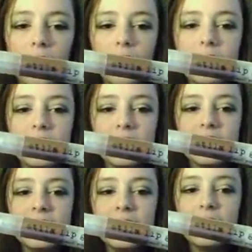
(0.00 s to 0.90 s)
it's a
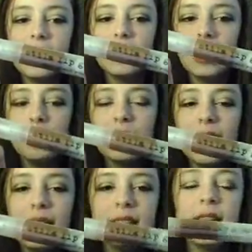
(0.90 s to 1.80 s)
Stila lip
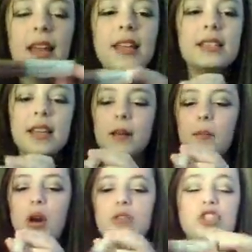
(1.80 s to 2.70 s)
glaze, and it's in
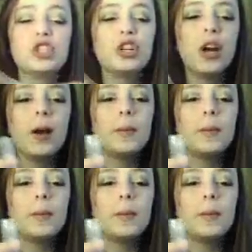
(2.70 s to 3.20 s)
brown sugar.